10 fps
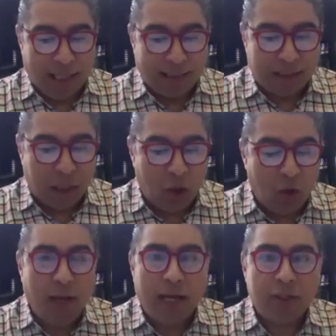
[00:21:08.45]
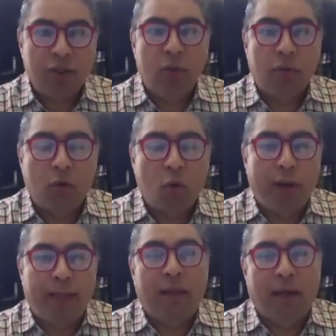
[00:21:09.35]
As long as you don't
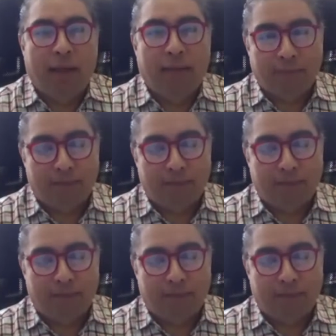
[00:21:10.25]
quit that,